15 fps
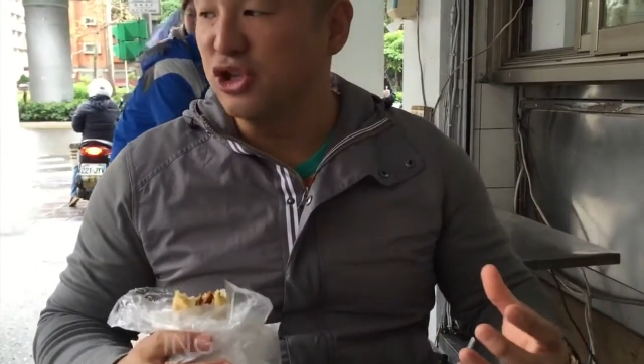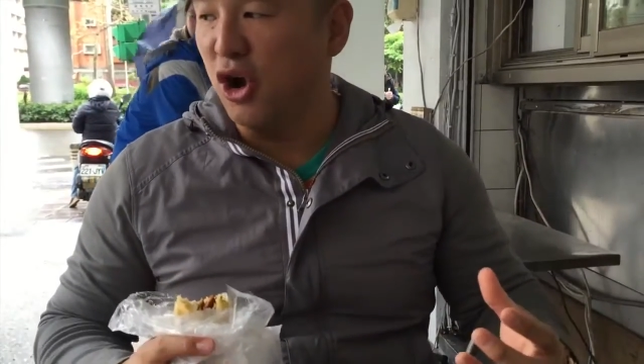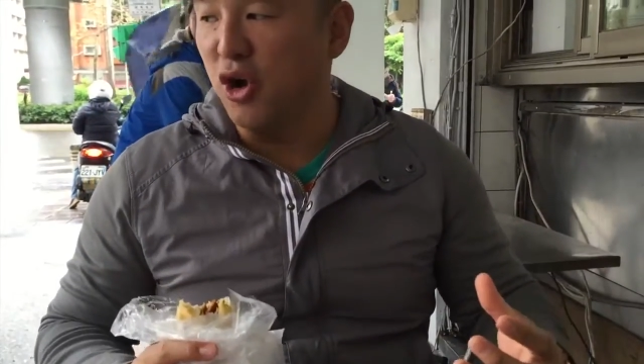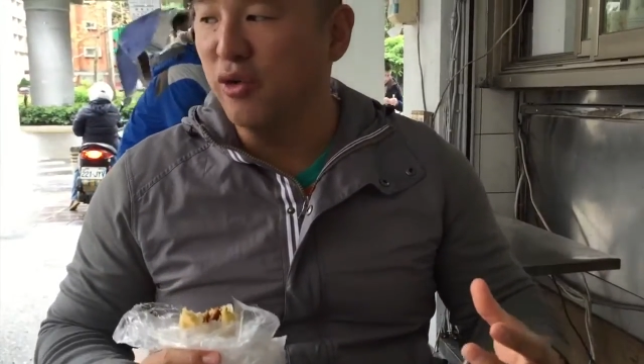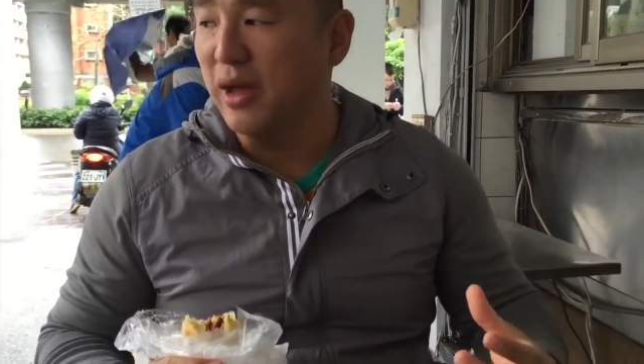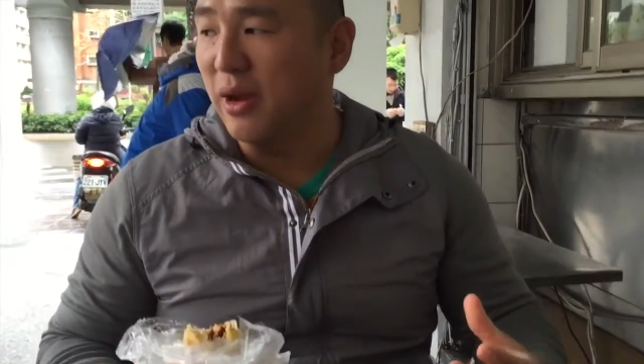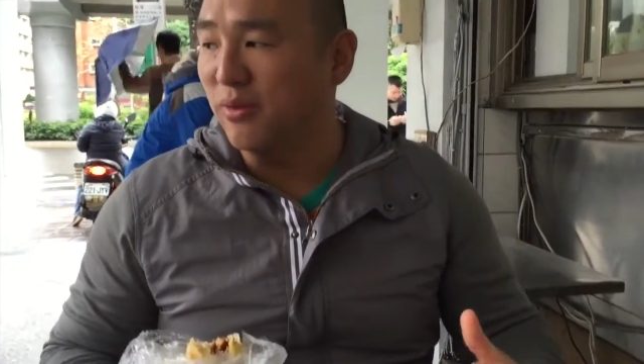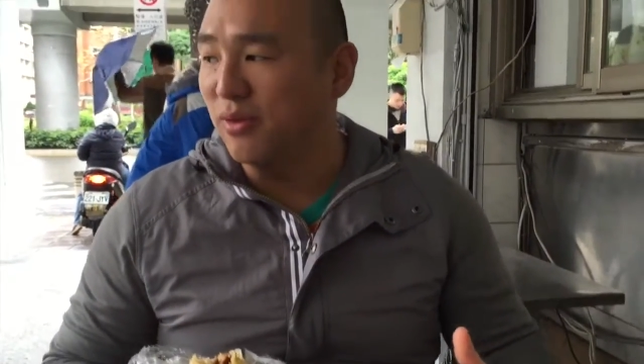
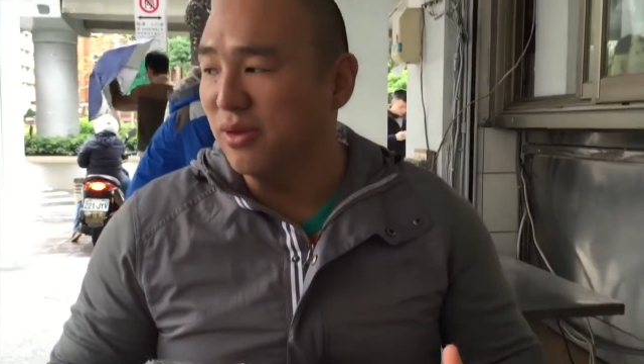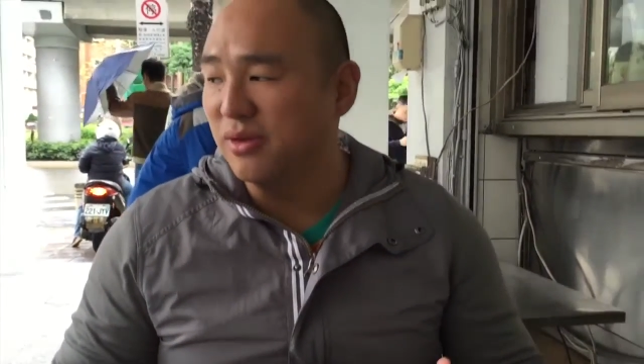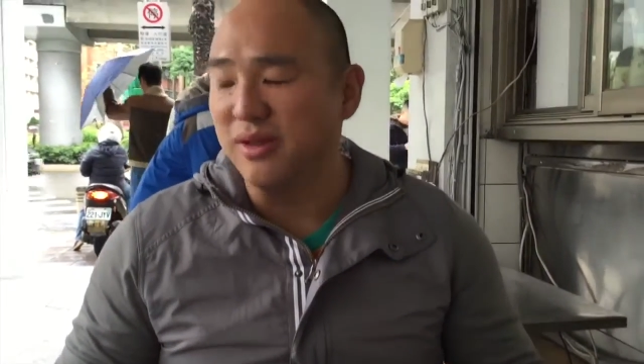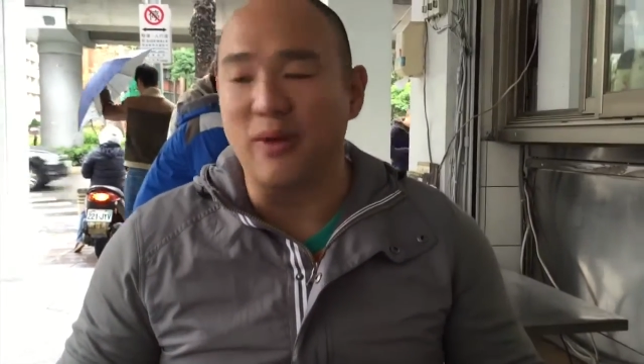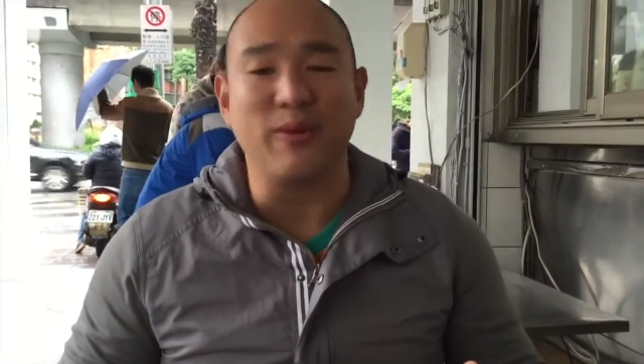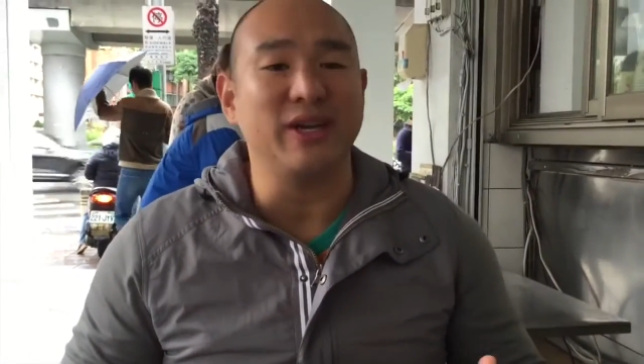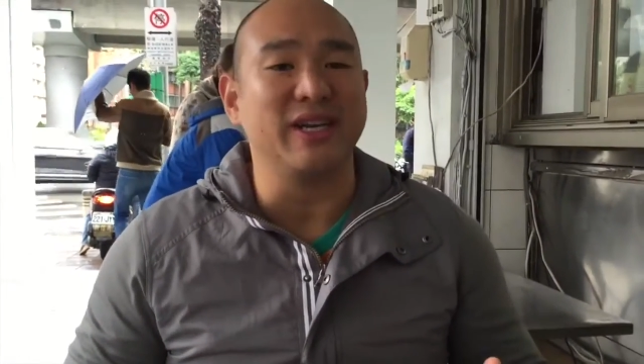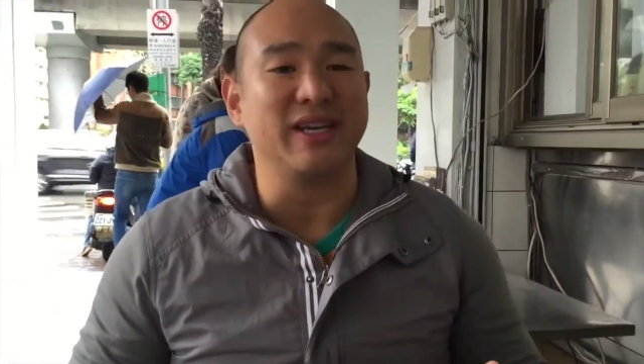dough that
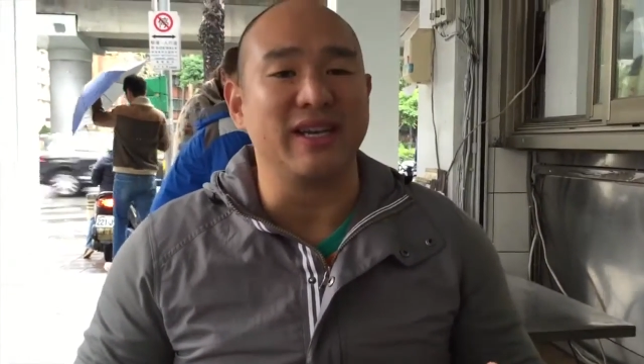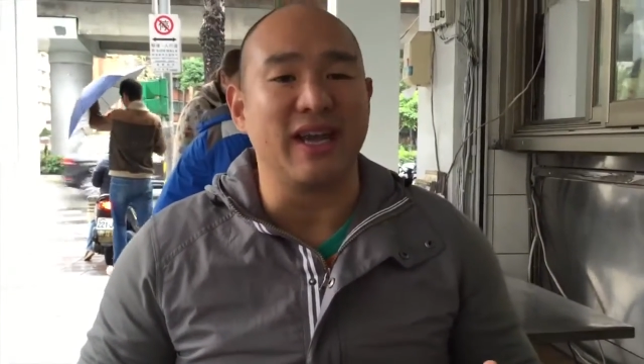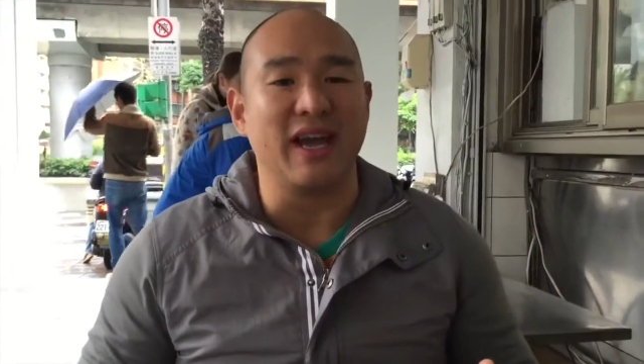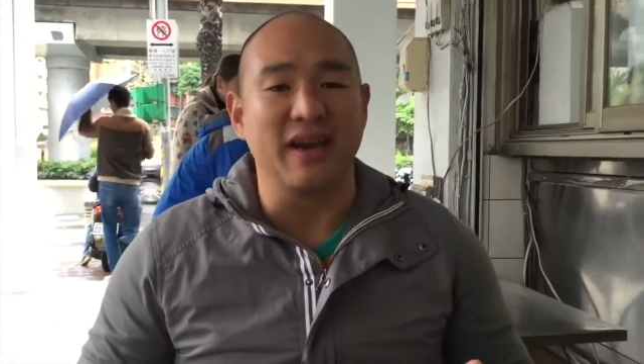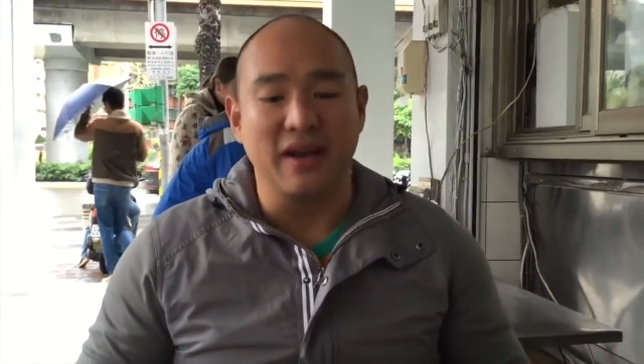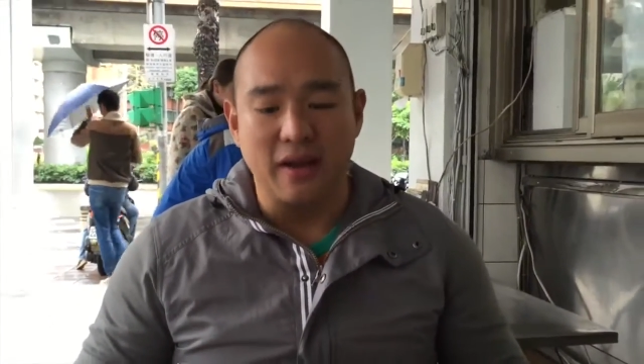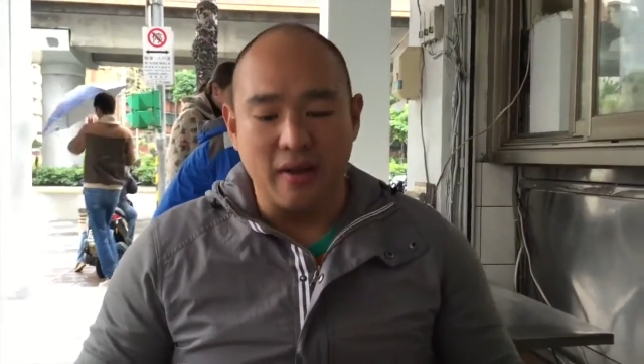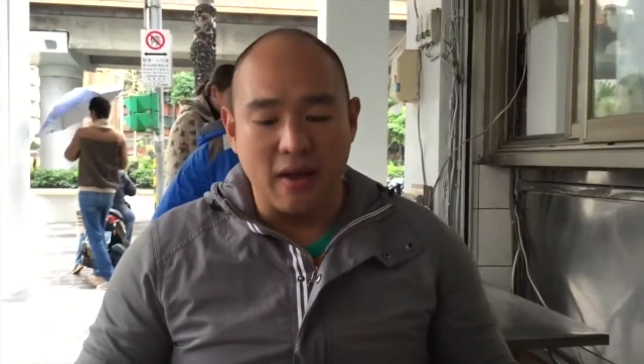we didn't
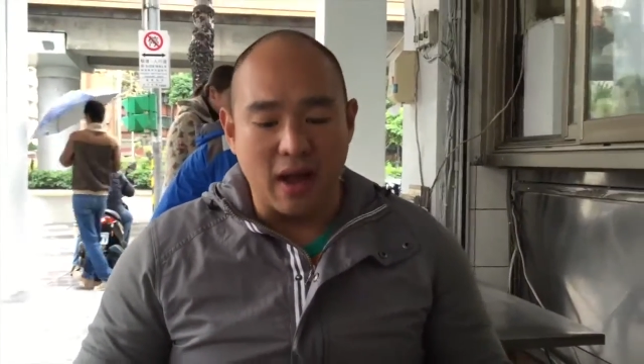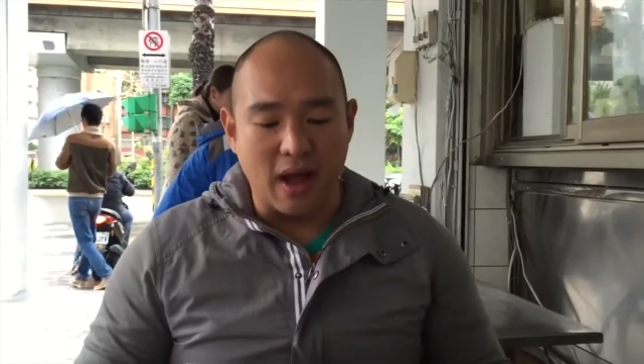get.